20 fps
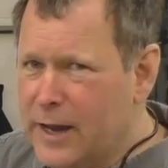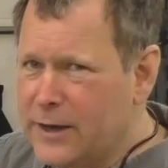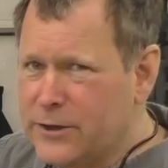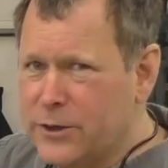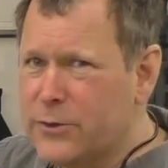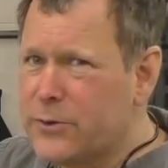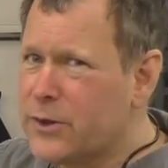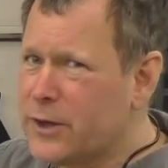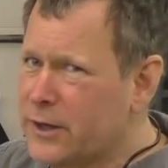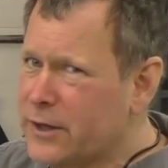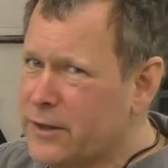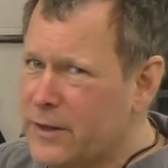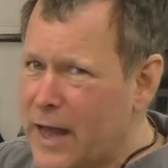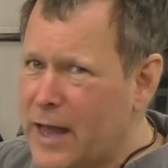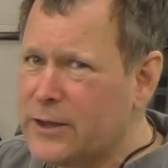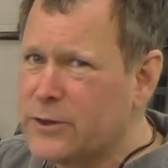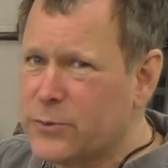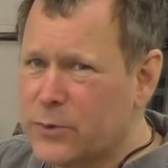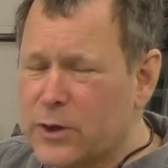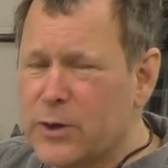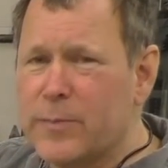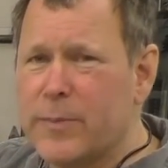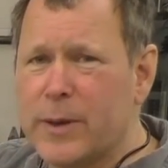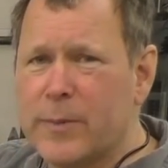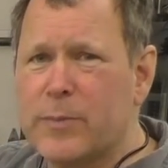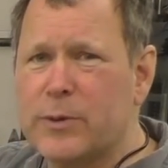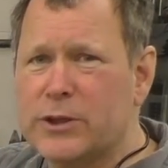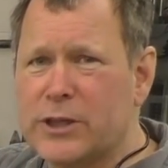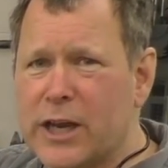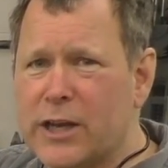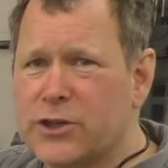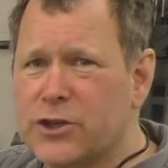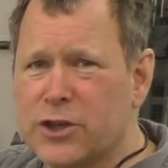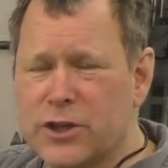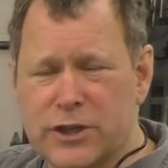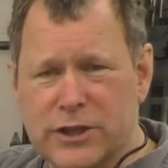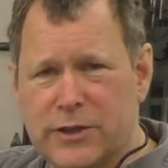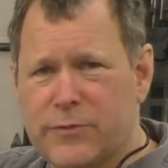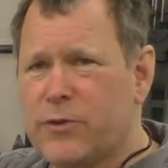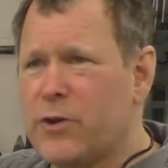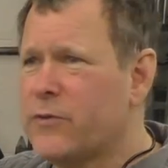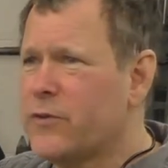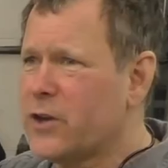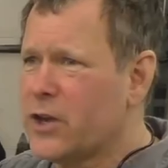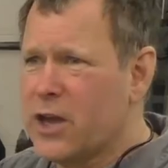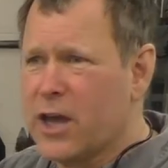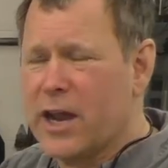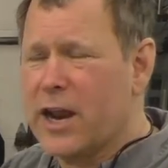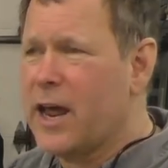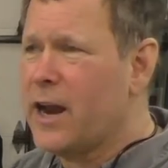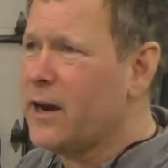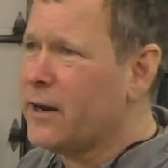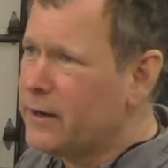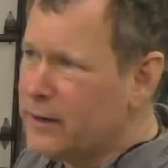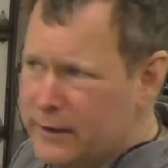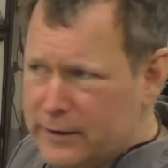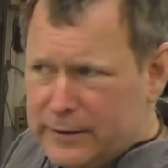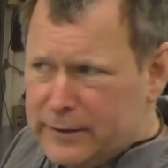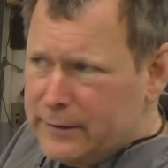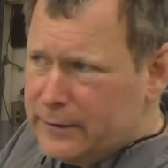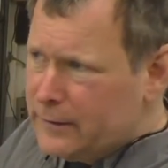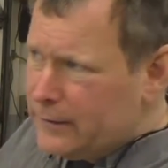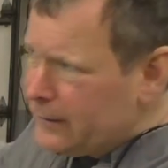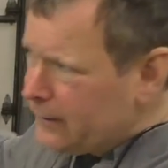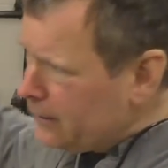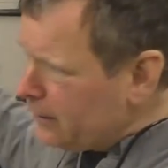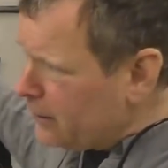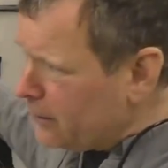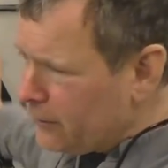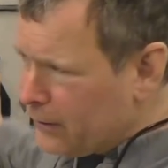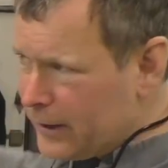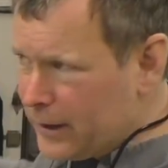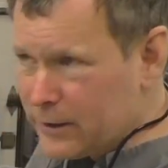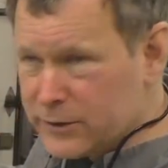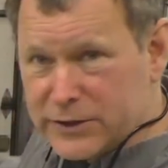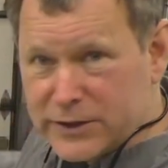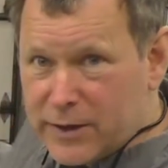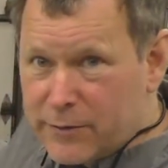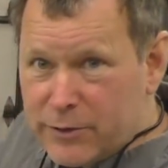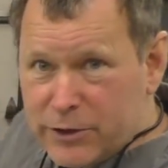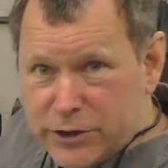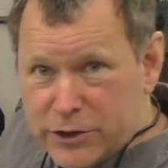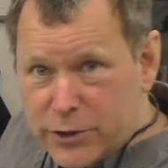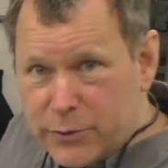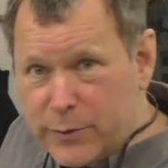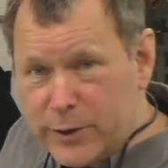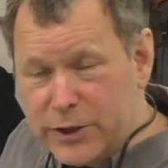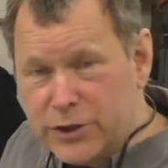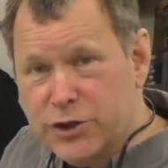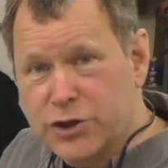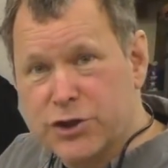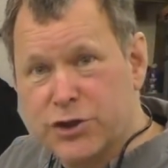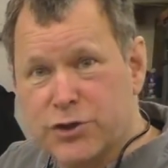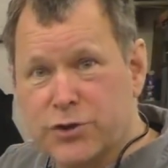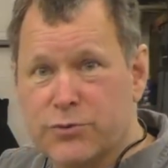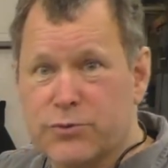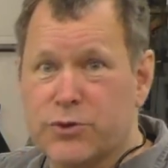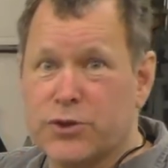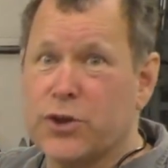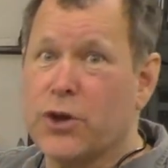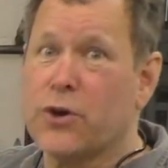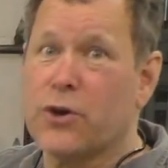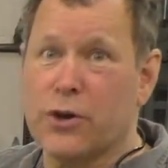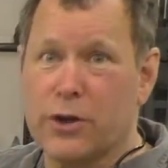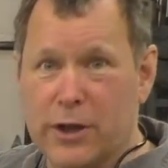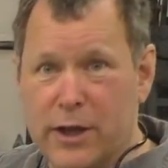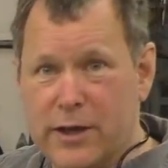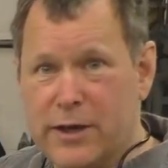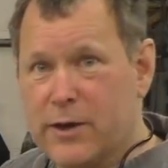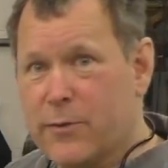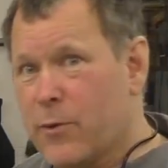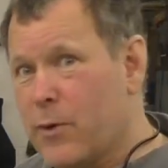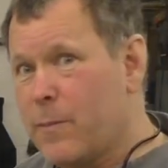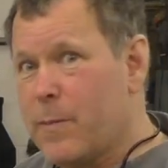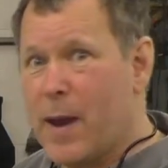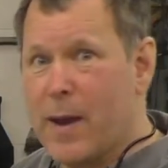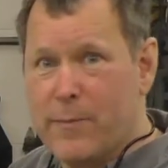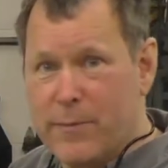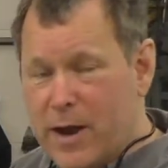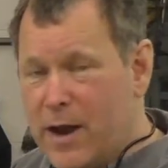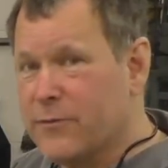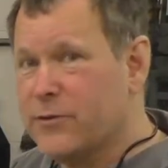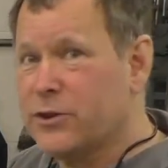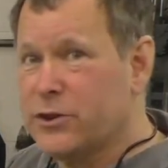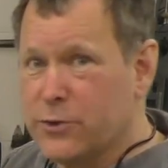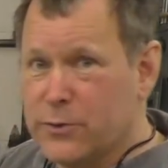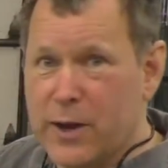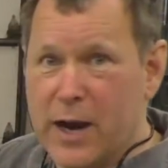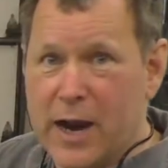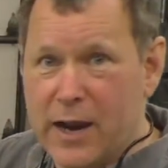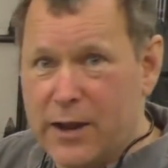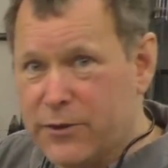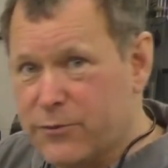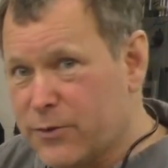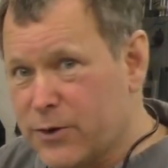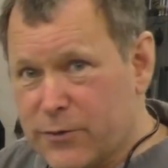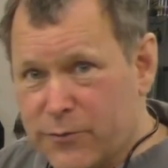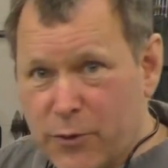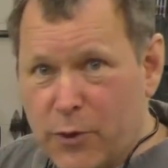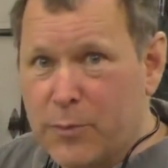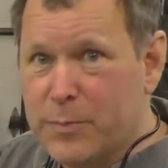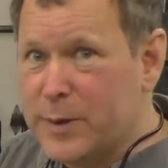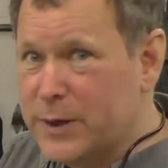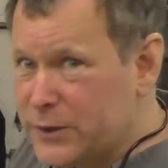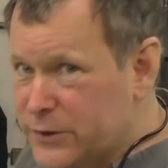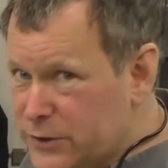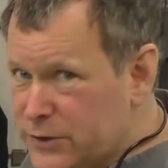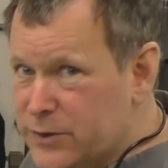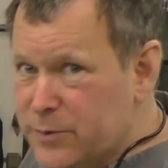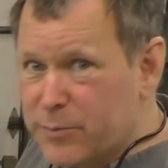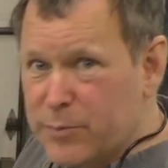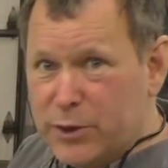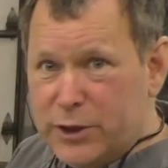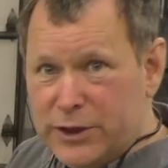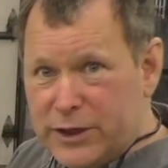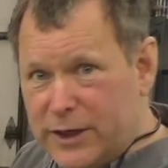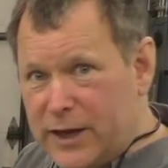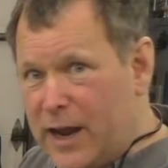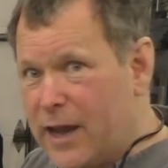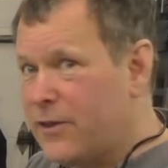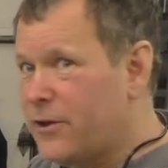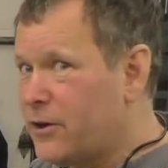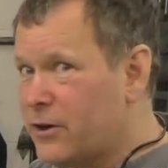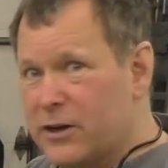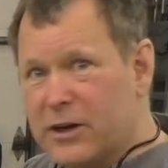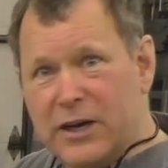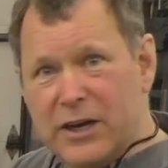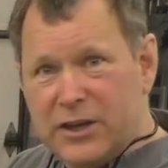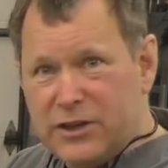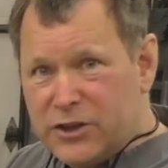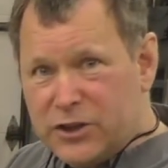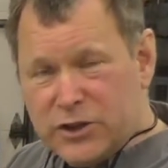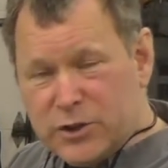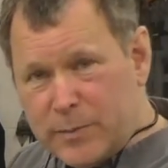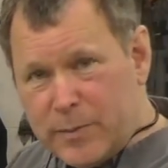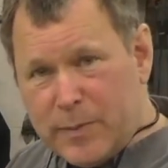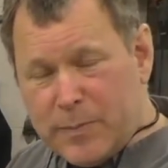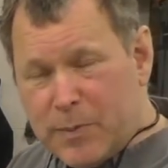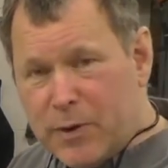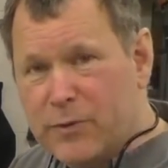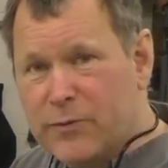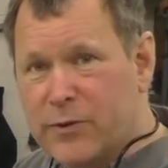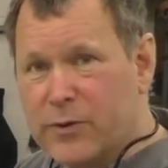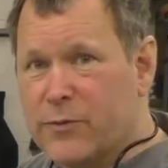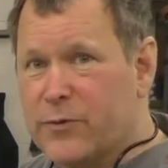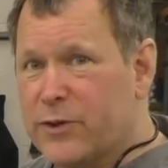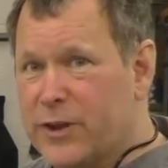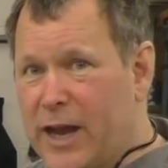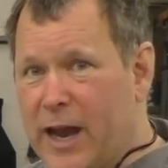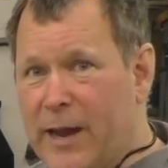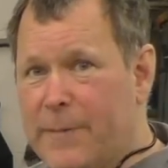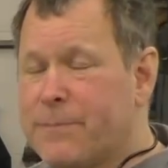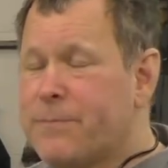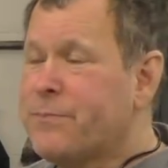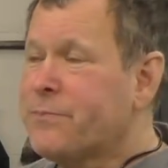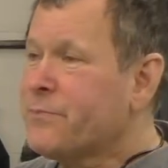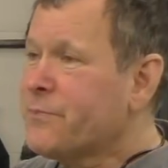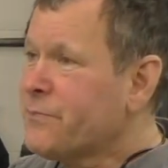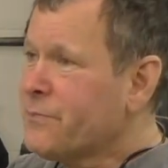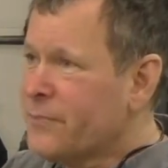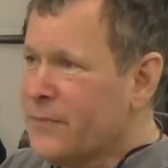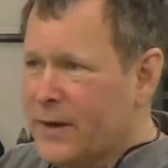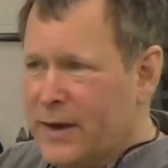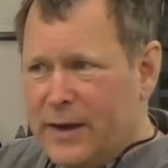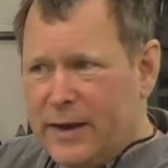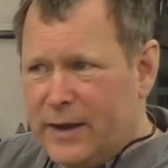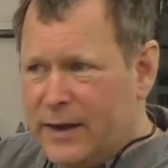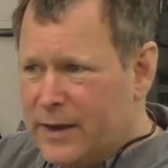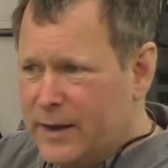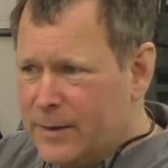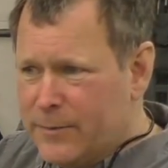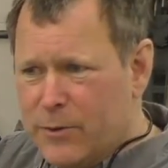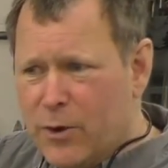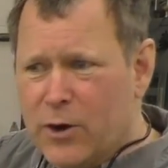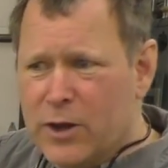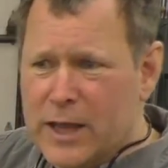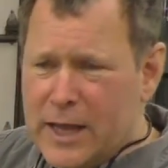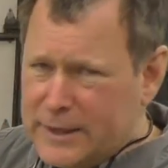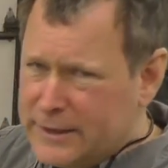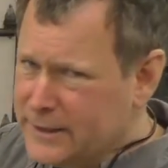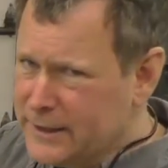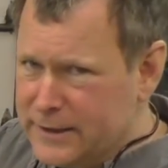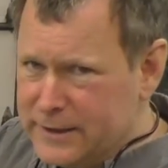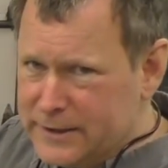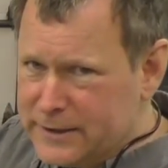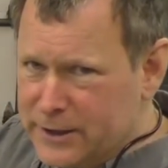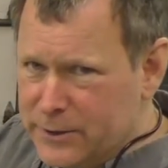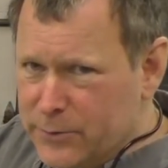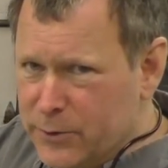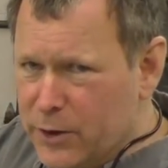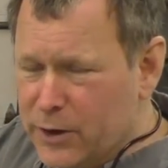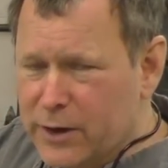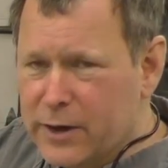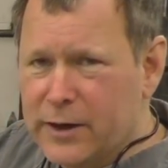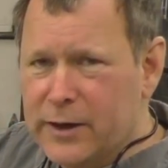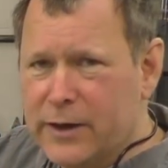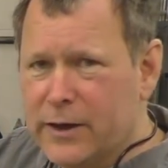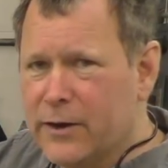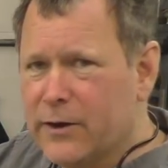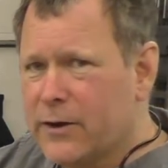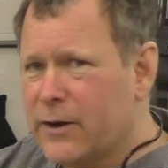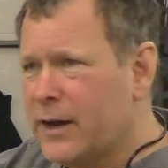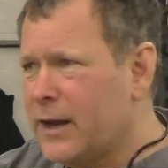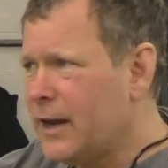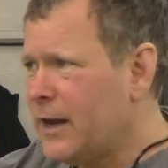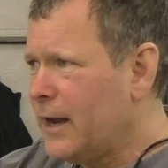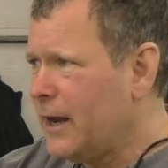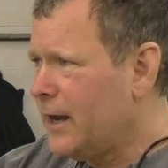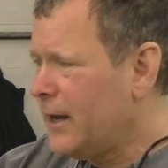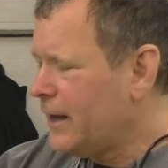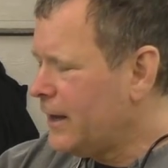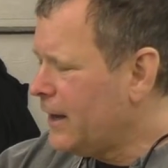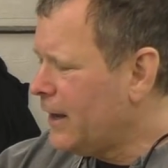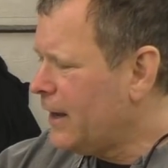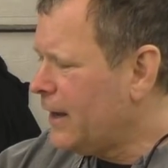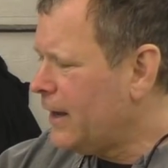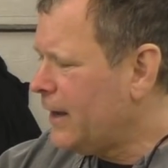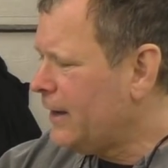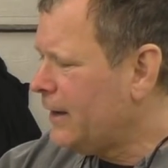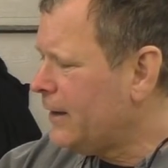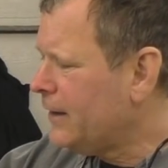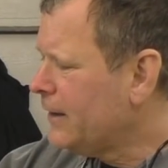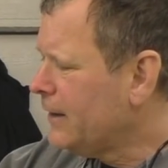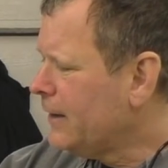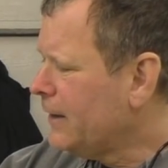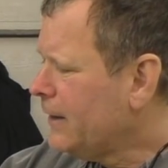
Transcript: I do think that's where a big potential is. If you have to cut out, you know, I don't know, 72 inch circle and you might have to do it out of three or four pieces and put it together, this would be perfect for that um, all that CNC work. You know, I, I